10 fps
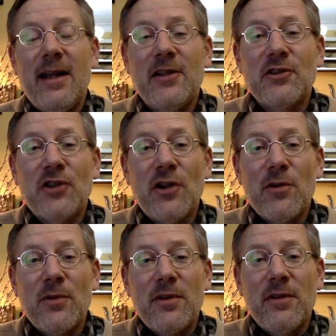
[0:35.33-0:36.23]

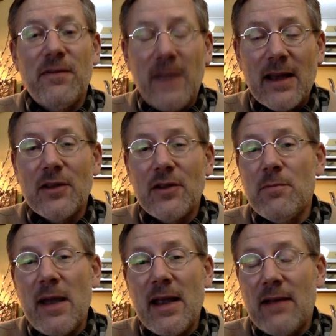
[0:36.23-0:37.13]
So the fact that you
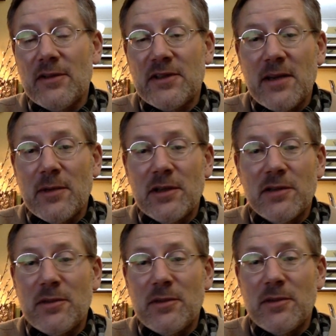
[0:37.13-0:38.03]
may have
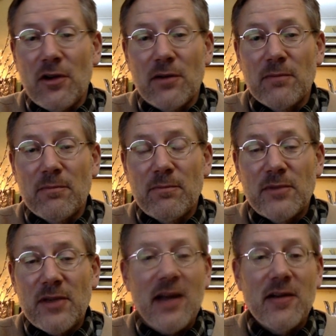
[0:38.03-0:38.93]
astigmatism is not
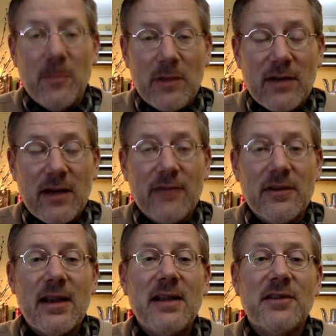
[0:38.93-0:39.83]
terribly
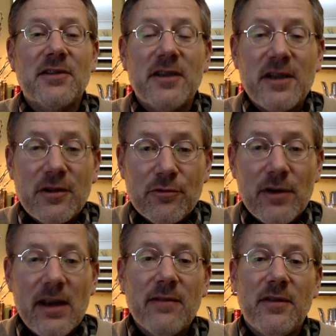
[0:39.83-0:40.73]
relevant. It's the
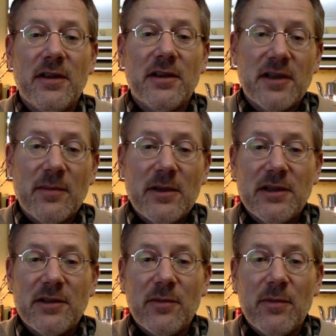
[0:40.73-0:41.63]
degree of the
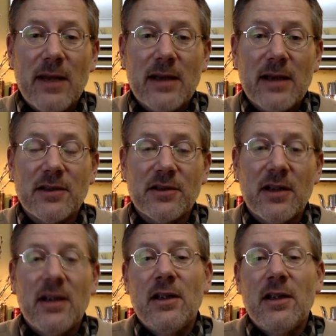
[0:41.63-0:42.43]
astigmatism that matters.